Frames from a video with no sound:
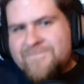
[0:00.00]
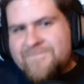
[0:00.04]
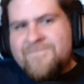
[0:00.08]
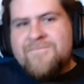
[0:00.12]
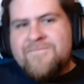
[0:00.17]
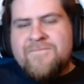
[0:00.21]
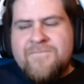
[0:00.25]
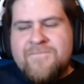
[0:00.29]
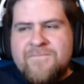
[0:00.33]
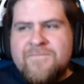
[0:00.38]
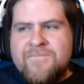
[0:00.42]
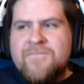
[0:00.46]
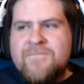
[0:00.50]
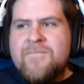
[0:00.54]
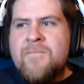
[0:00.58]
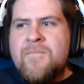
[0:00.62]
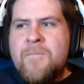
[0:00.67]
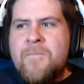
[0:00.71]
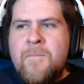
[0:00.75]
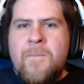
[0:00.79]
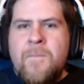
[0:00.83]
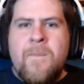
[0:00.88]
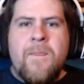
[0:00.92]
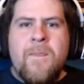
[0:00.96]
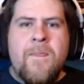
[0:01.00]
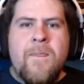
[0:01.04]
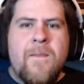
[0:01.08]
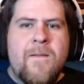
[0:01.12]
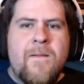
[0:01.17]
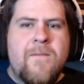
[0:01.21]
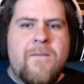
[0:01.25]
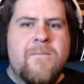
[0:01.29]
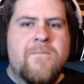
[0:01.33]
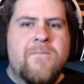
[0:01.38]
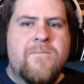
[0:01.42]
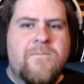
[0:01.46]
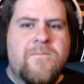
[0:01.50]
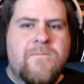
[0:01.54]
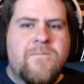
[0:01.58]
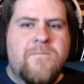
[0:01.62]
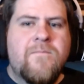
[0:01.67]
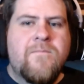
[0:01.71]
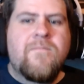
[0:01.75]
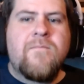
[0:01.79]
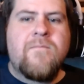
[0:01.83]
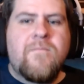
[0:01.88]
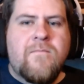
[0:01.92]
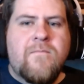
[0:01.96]

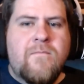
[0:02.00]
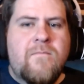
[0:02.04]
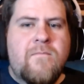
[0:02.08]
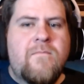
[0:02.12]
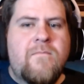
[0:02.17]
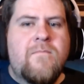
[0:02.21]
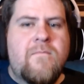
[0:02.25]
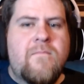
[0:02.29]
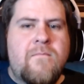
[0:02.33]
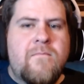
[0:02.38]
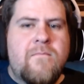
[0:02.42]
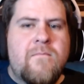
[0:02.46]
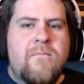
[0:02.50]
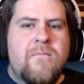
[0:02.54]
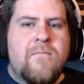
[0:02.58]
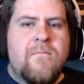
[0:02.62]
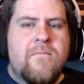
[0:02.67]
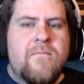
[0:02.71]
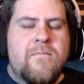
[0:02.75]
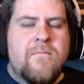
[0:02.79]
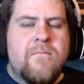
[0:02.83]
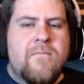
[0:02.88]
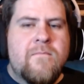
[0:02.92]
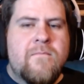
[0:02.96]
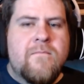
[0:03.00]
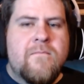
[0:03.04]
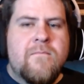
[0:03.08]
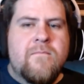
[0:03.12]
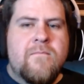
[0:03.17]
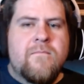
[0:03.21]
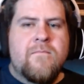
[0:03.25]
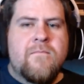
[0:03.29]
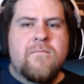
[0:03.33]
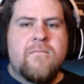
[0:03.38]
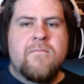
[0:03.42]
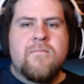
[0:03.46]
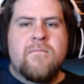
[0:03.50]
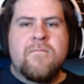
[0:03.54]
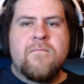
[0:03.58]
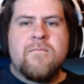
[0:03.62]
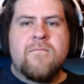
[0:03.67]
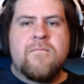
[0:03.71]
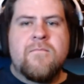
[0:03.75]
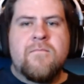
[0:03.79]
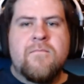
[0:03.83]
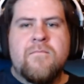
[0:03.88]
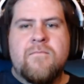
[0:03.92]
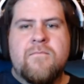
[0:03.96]

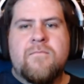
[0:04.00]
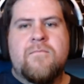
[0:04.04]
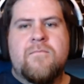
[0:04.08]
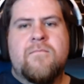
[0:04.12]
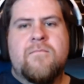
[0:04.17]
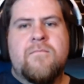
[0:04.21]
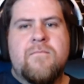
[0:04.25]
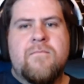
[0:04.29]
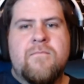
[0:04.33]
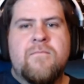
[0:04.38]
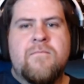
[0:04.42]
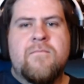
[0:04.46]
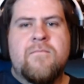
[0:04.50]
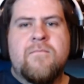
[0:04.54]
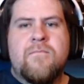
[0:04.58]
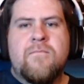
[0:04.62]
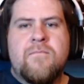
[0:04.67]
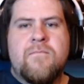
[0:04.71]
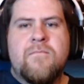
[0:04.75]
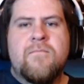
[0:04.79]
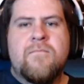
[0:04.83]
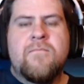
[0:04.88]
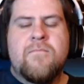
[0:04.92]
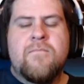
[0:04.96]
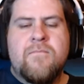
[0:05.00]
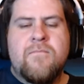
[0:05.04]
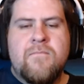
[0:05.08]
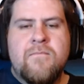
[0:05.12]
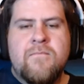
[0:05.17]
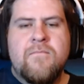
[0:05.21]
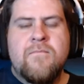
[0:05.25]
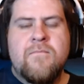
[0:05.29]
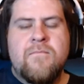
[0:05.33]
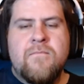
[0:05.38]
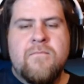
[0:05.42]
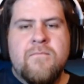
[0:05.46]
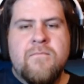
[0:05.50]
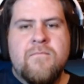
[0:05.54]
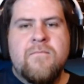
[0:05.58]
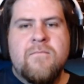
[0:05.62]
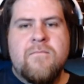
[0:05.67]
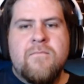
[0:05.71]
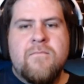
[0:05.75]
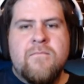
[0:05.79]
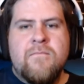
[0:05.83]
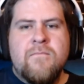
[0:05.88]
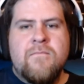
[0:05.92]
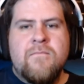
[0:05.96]

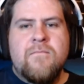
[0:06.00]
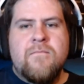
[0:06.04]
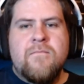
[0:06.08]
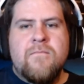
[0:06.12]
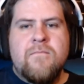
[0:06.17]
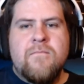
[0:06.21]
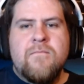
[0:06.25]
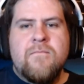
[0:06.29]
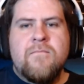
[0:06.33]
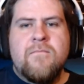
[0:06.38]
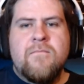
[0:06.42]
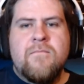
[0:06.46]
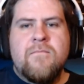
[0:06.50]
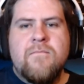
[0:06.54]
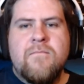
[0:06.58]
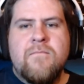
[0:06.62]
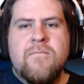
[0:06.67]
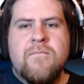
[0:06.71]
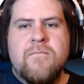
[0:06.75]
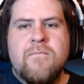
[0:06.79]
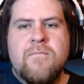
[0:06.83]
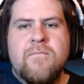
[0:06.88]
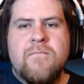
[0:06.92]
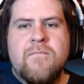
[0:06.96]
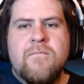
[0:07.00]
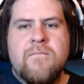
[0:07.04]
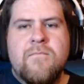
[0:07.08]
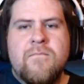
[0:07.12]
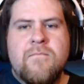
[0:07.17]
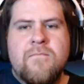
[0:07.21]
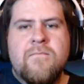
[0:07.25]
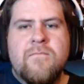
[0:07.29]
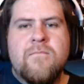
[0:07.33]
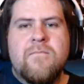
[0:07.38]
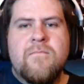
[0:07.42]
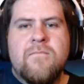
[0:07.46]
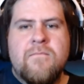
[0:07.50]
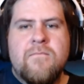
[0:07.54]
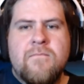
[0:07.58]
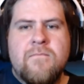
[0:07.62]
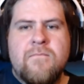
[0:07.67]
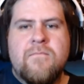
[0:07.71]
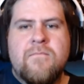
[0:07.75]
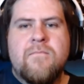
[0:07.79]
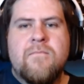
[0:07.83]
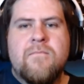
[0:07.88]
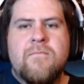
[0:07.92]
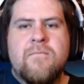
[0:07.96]
[no speech]